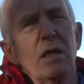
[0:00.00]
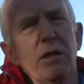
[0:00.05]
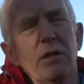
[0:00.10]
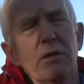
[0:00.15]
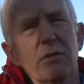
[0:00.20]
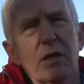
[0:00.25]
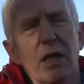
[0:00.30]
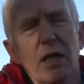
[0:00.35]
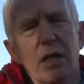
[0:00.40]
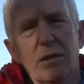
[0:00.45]

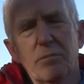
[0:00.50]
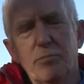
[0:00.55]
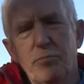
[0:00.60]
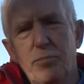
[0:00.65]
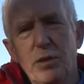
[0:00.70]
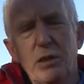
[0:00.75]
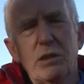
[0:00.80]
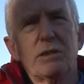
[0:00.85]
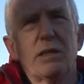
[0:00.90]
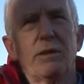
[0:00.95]
You can't
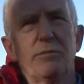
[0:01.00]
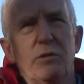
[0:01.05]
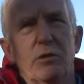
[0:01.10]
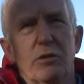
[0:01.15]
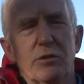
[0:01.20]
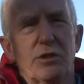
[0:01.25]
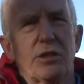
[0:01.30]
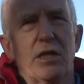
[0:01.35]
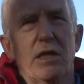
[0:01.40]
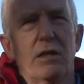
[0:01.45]
build up
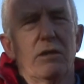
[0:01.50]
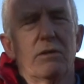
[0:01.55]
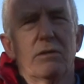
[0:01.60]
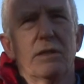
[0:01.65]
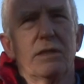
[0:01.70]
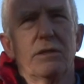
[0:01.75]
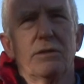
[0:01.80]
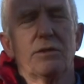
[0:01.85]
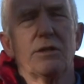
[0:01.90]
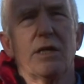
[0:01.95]
your
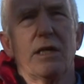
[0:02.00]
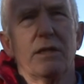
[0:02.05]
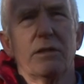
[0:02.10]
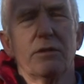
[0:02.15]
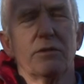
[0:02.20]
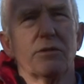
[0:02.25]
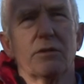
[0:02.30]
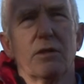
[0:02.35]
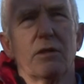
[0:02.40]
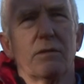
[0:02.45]
shareholding and take
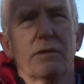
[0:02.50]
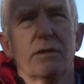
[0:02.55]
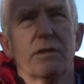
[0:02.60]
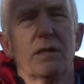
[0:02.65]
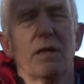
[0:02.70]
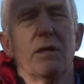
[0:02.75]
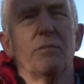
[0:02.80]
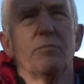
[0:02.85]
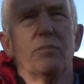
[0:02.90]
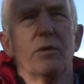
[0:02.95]
control of the
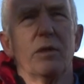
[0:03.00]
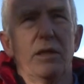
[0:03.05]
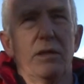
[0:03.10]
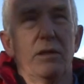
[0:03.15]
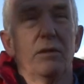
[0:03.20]
company.